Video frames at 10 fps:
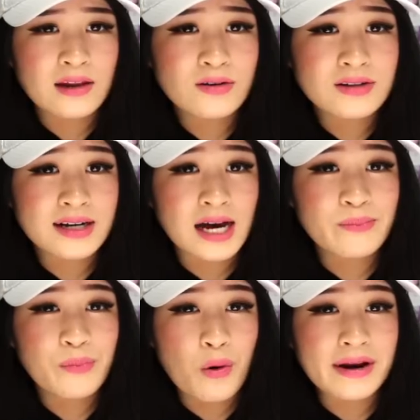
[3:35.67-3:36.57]
I look like
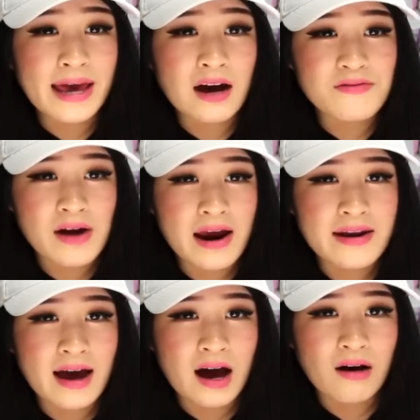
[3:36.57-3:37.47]
I'm worn out right
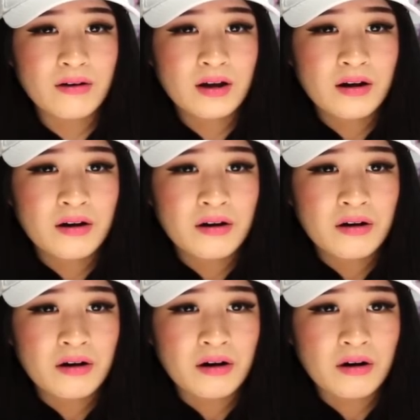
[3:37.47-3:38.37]
now.
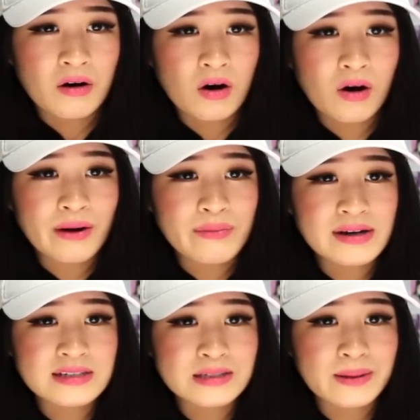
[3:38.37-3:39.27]
Oh, wait,
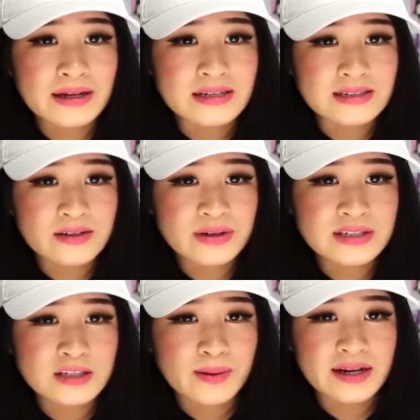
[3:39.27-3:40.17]
where's this
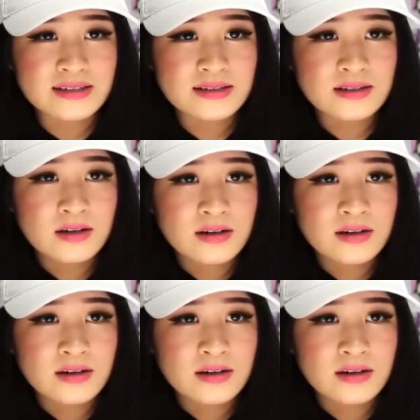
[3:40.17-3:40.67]
place?